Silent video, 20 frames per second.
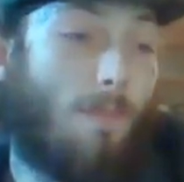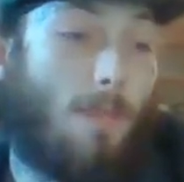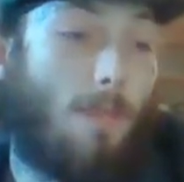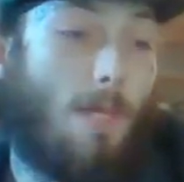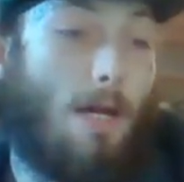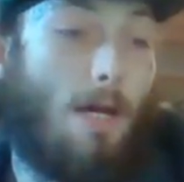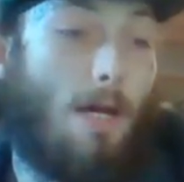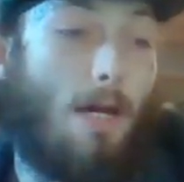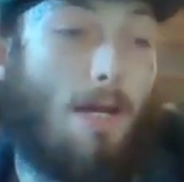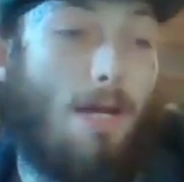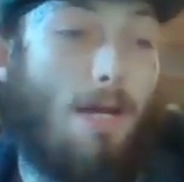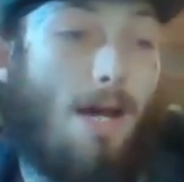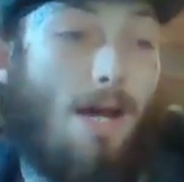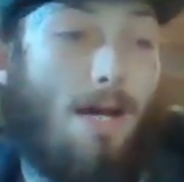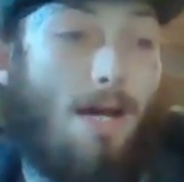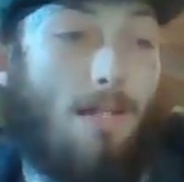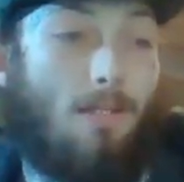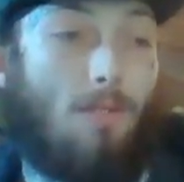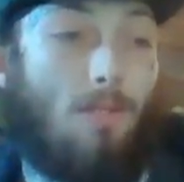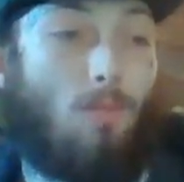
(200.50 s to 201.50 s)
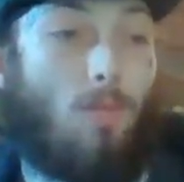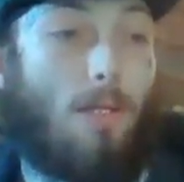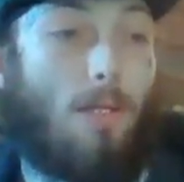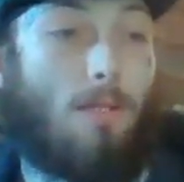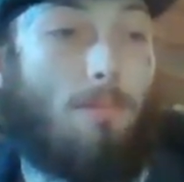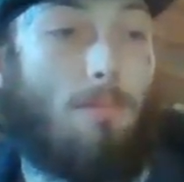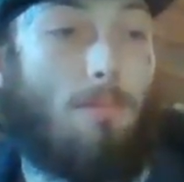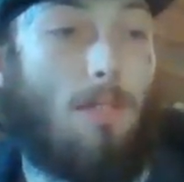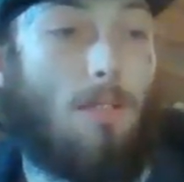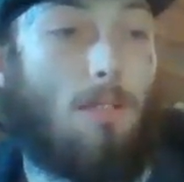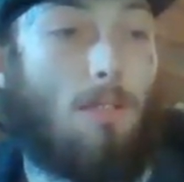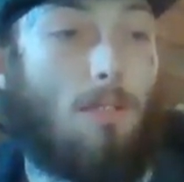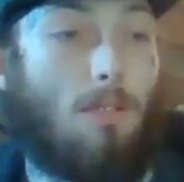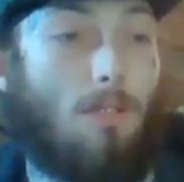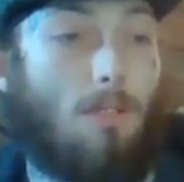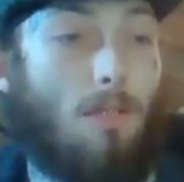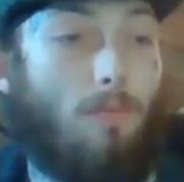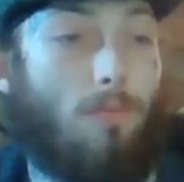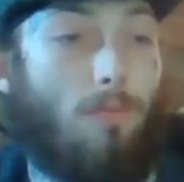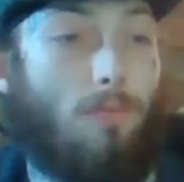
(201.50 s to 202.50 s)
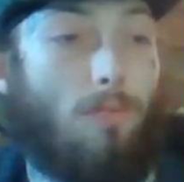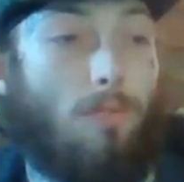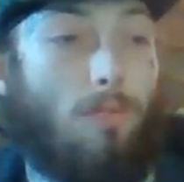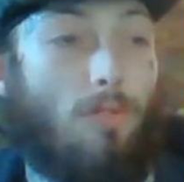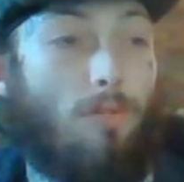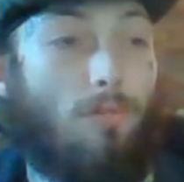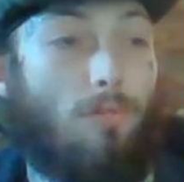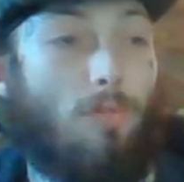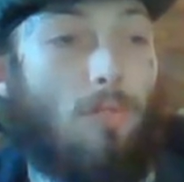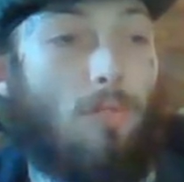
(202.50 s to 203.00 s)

I highly recommend it. If you if you